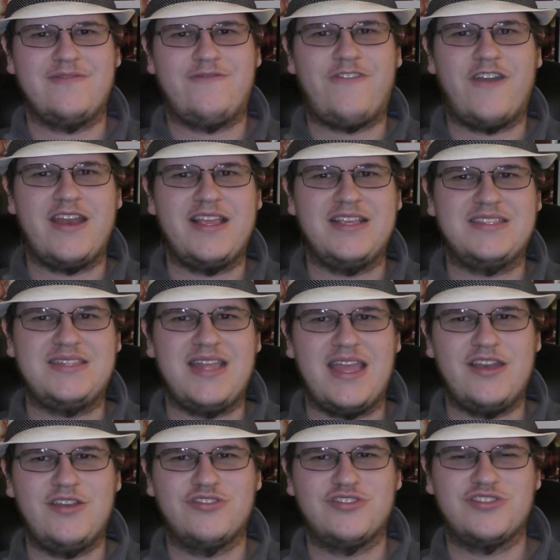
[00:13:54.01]
fighting
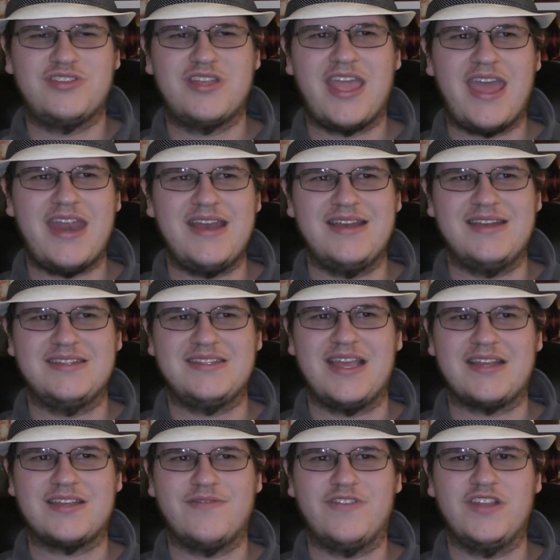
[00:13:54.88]
stand users again, and is
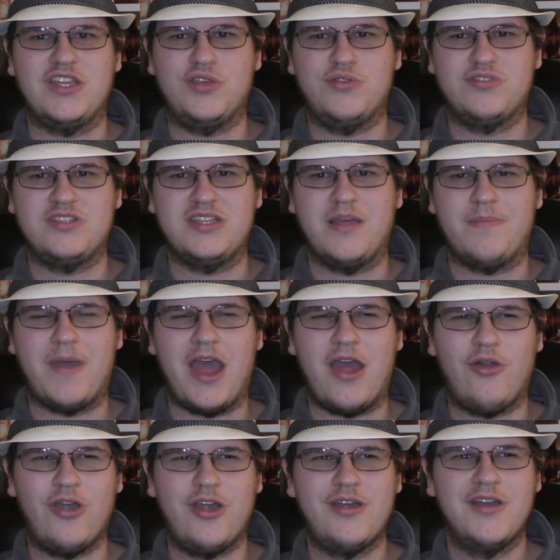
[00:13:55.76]
actively using the
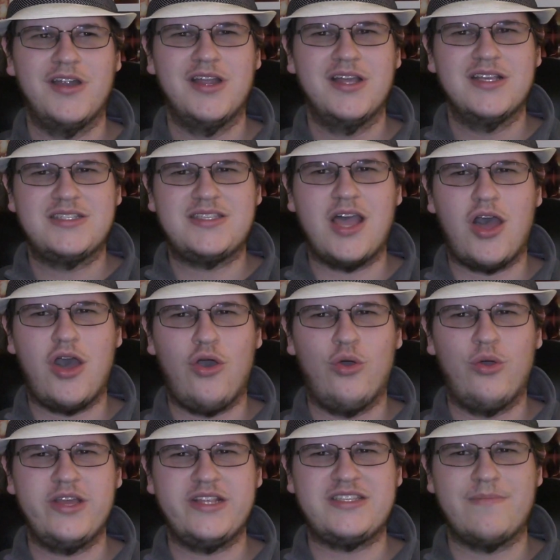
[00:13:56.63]
power.
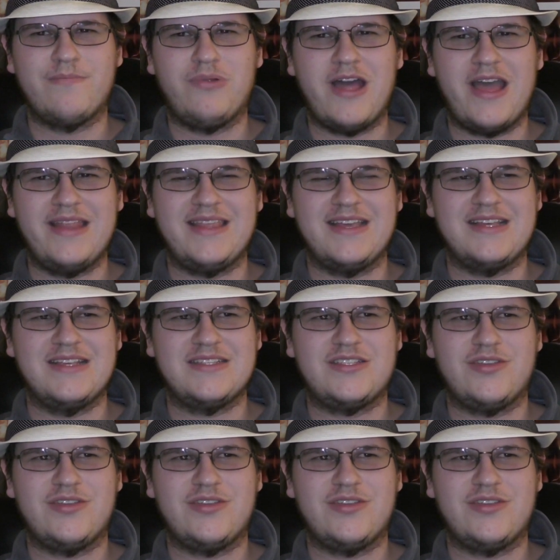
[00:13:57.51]
So it's implied that